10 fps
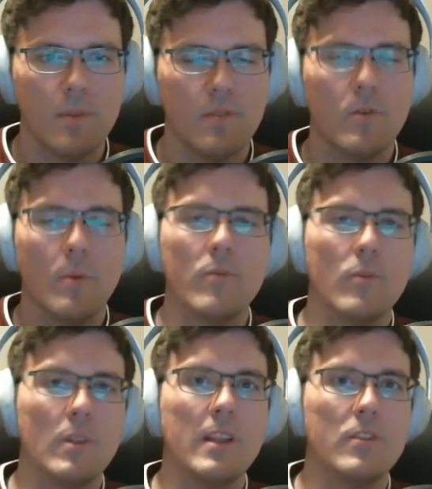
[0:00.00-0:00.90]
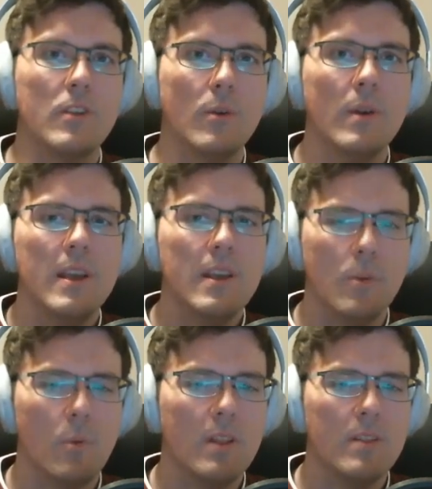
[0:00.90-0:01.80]
they've sculpted for, let us know.
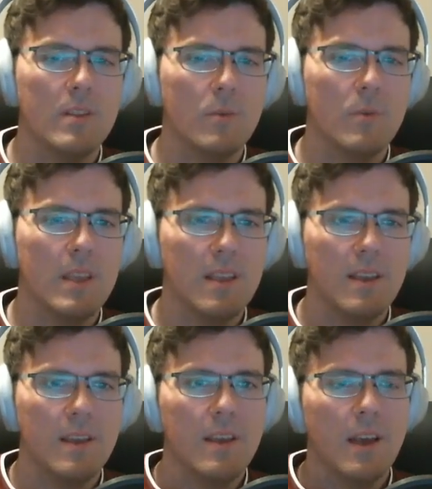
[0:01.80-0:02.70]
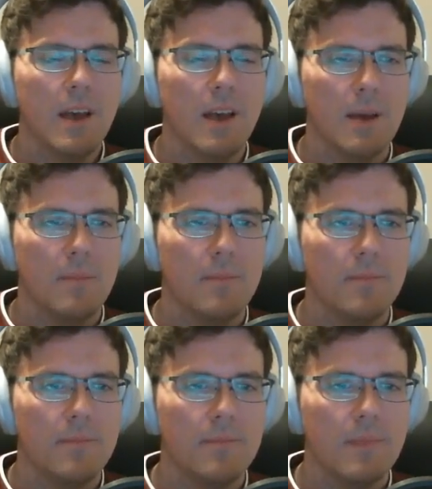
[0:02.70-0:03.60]
The ones that we, and
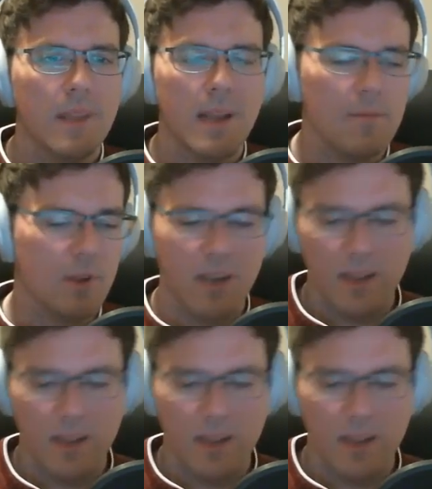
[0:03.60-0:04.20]
I'm forgetting